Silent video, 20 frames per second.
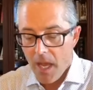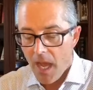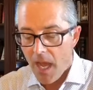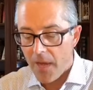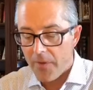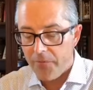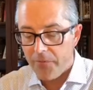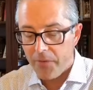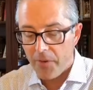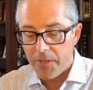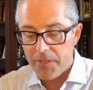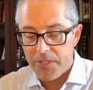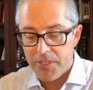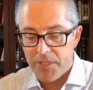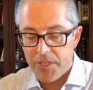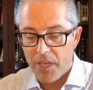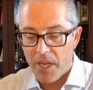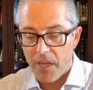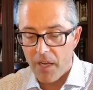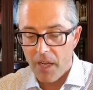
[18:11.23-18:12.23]
of 1,
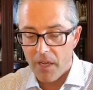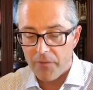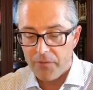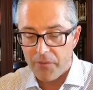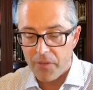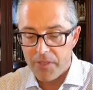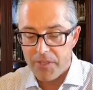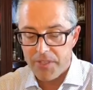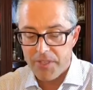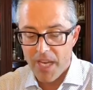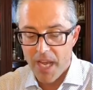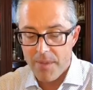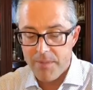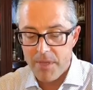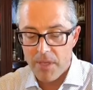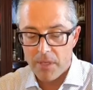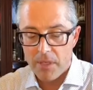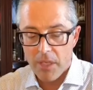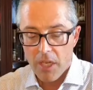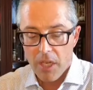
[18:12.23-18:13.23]
uh, of 1
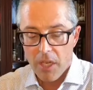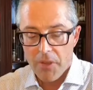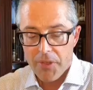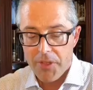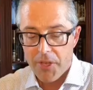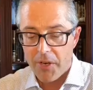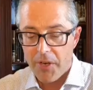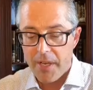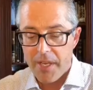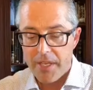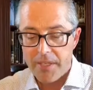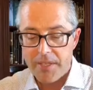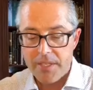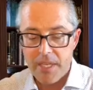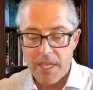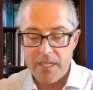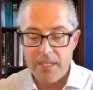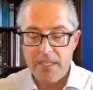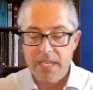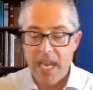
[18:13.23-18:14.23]
Samuel 30, it
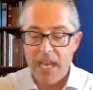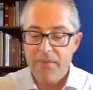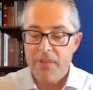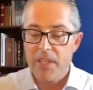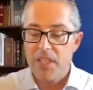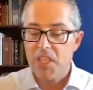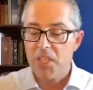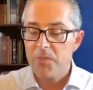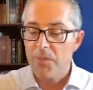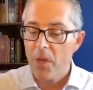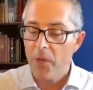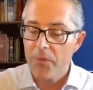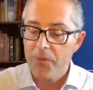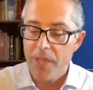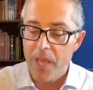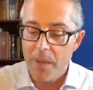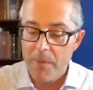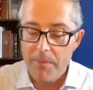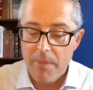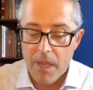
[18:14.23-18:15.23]
says, David smote
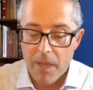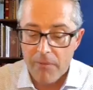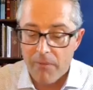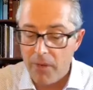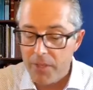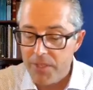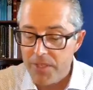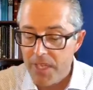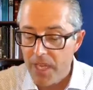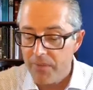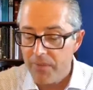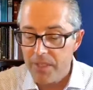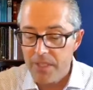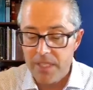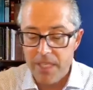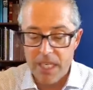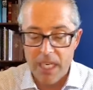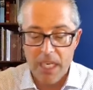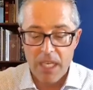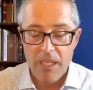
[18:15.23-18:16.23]
them, verse
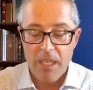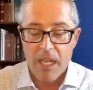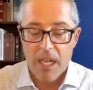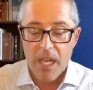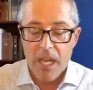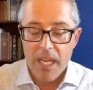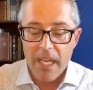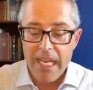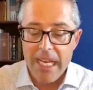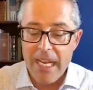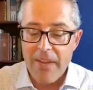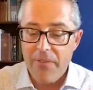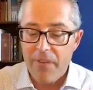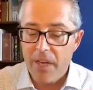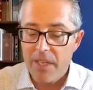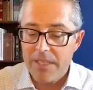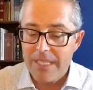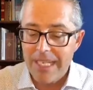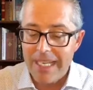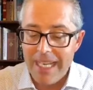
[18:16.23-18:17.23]
17, even
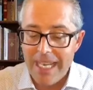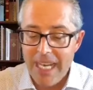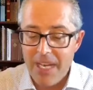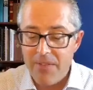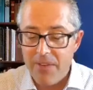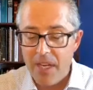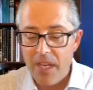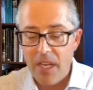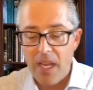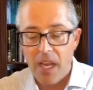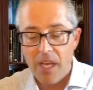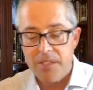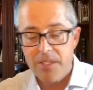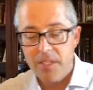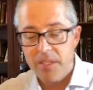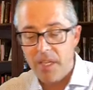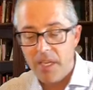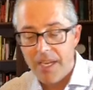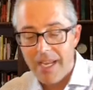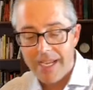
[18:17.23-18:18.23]
unto evening unto
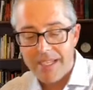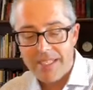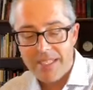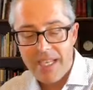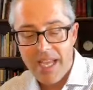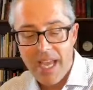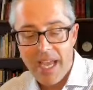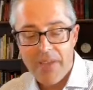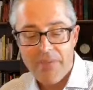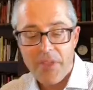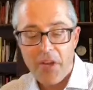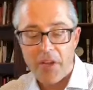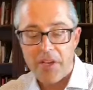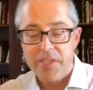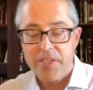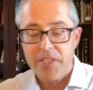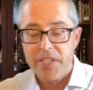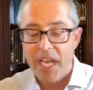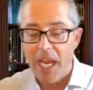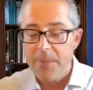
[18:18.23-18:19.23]
the next day, and there
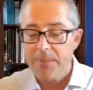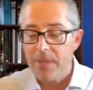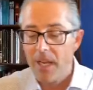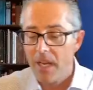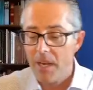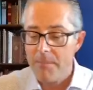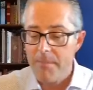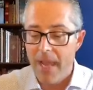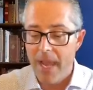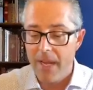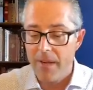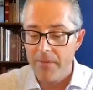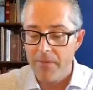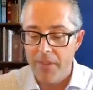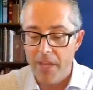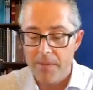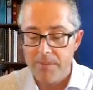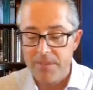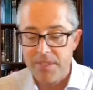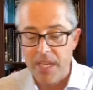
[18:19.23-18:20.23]
escaped not a man of
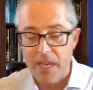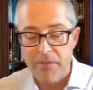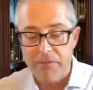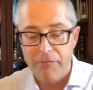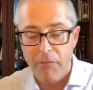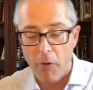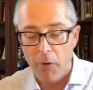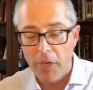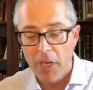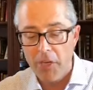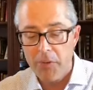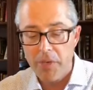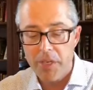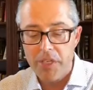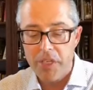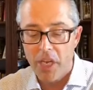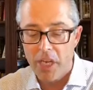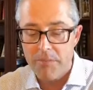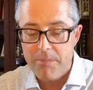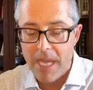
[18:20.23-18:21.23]
them, save 400
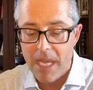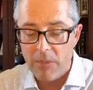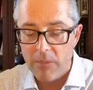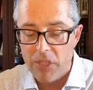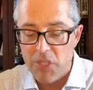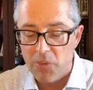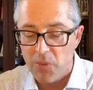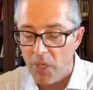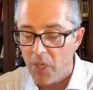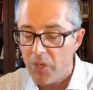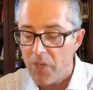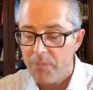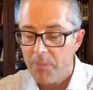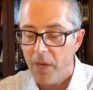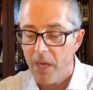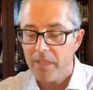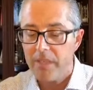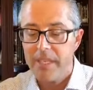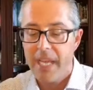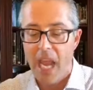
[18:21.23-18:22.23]
young men, which rode
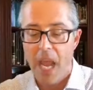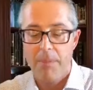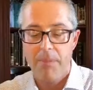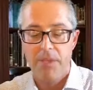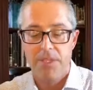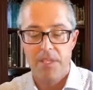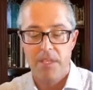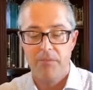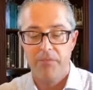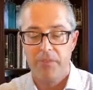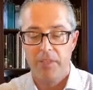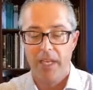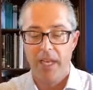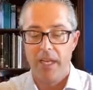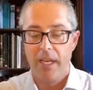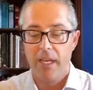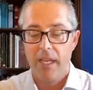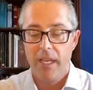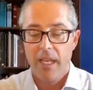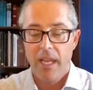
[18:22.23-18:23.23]
upon camels and
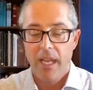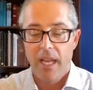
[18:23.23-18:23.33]
fled.